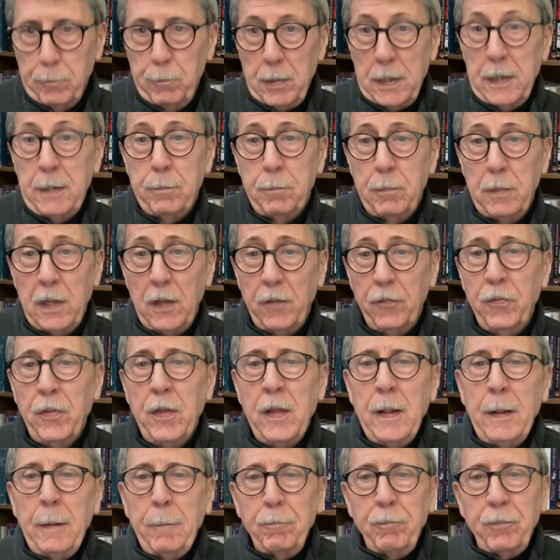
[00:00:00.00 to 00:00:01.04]
big myth
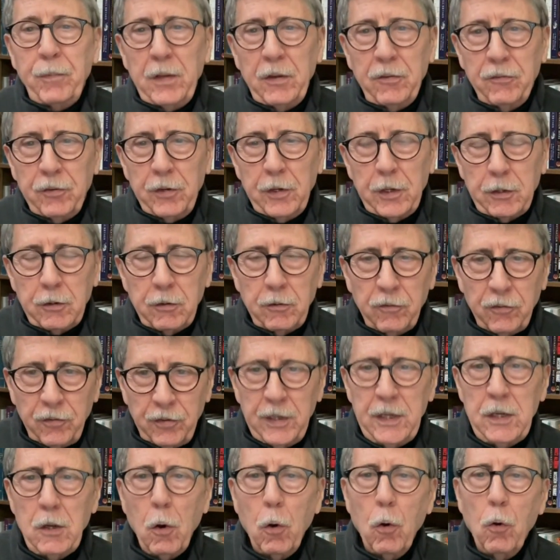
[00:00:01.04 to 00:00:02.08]
is that
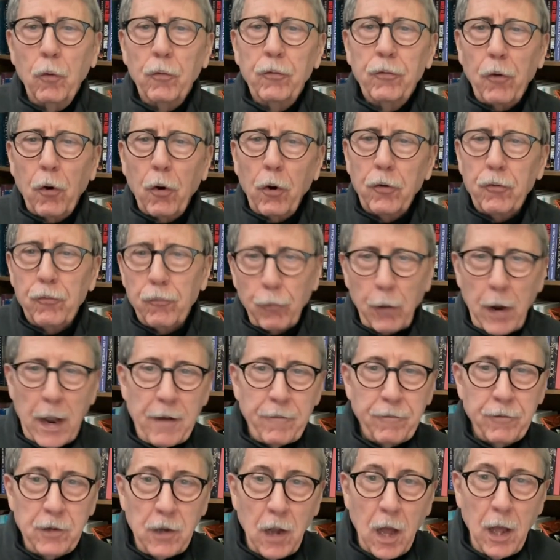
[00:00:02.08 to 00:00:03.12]
COs are
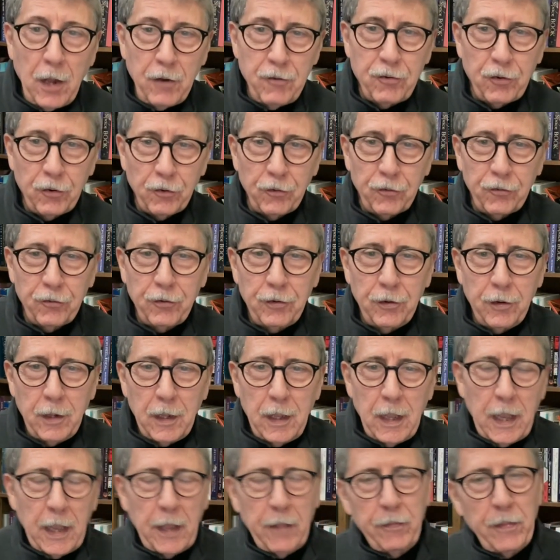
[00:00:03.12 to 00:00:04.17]
draft dodgers,
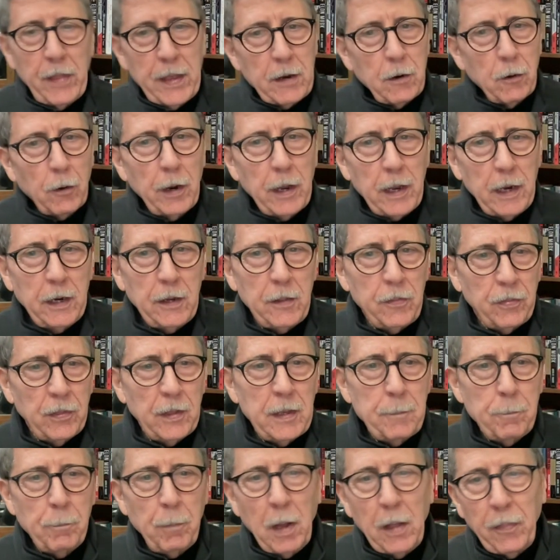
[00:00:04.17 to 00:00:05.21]
and they are
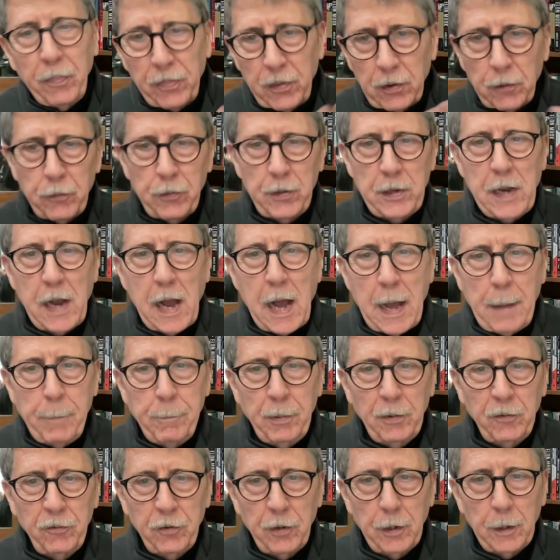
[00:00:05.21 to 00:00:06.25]
anything but. They're the
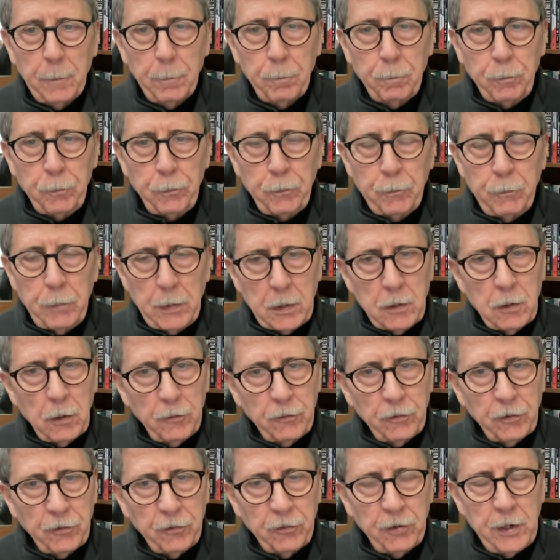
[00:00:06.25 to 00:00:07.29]
opposite,
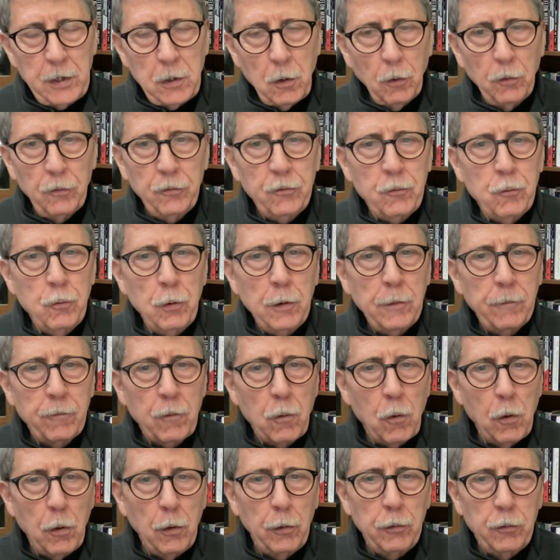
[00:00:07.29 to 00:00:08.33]
because the COs could have
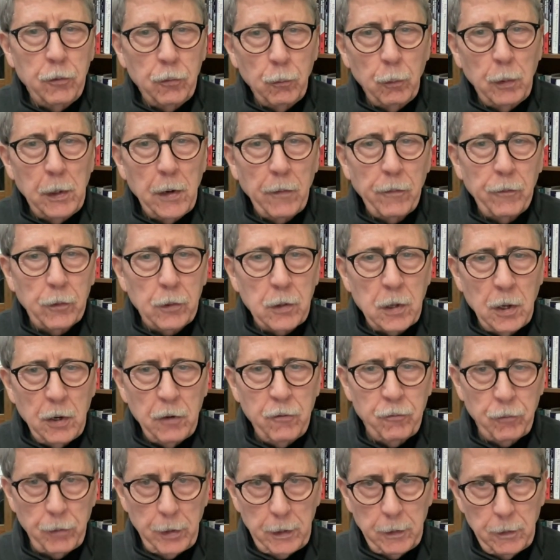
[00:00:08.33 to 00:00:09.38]
gone to another
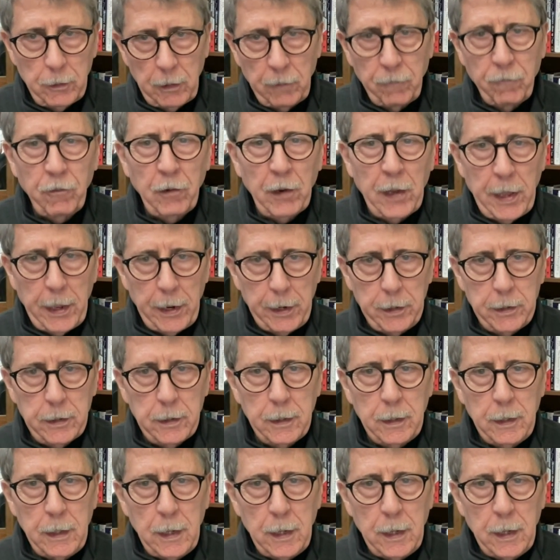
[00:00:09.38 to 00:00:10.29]
country and fled.